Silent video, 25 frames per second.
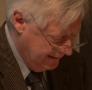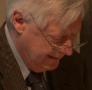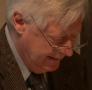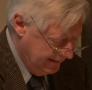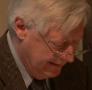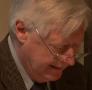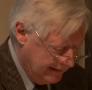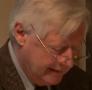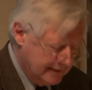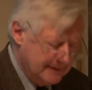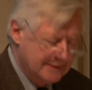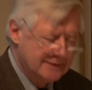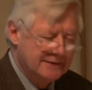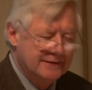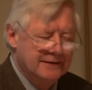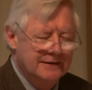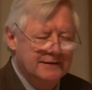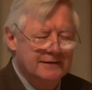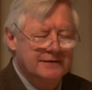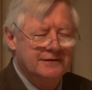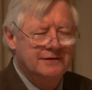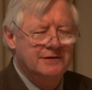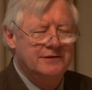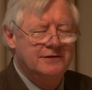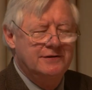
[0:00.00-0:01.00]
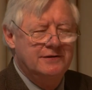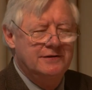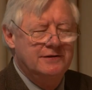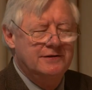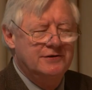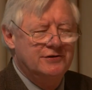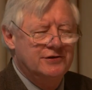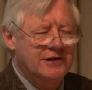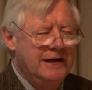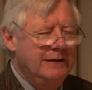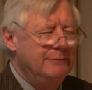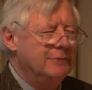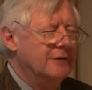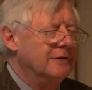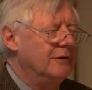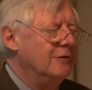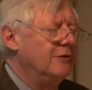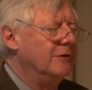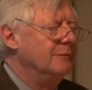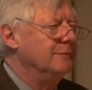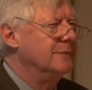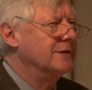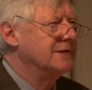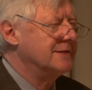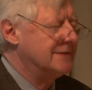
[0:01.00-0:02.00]
and its chamber
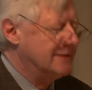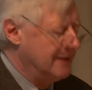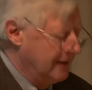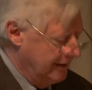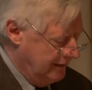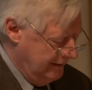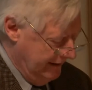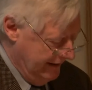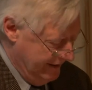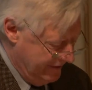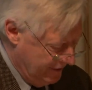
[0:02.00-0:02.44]
almost certainly